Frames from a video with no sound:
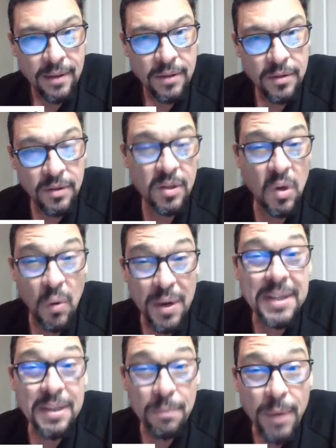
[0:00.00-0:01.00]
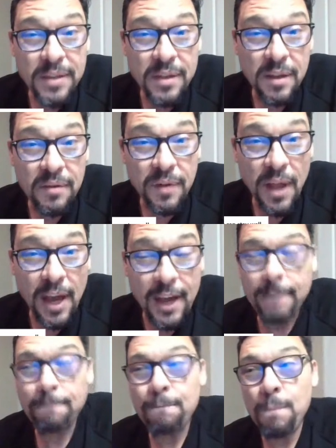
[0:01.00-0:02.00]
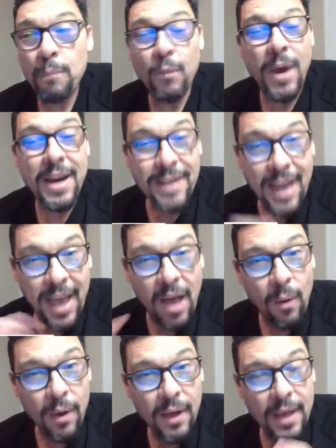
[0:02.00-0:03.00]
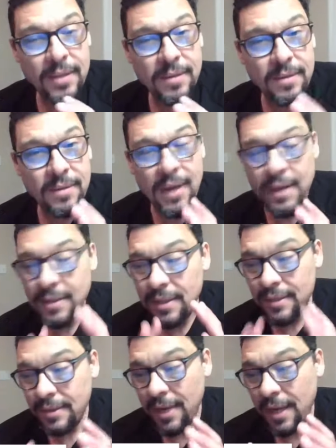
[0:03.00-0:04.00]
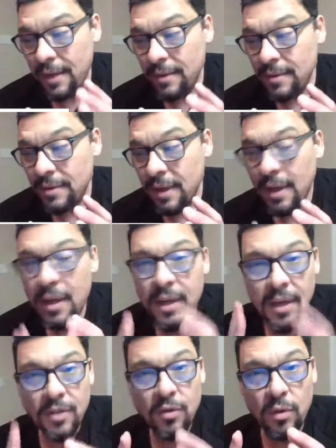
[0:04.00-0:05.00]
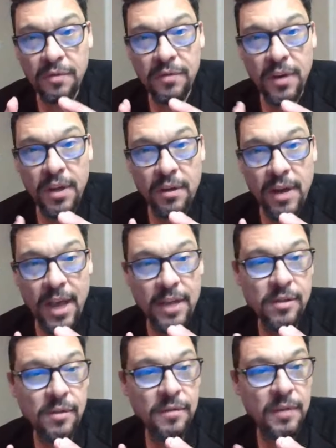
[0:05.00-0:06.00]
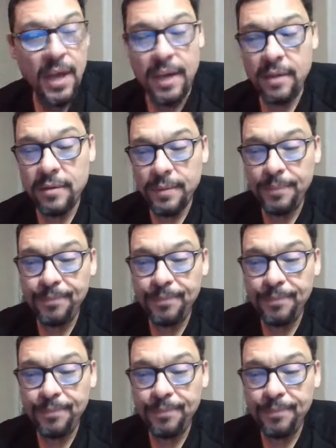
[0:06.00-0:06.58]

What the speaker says: just to go on a domestic flight. Right now, as it stands, it's only for international flights.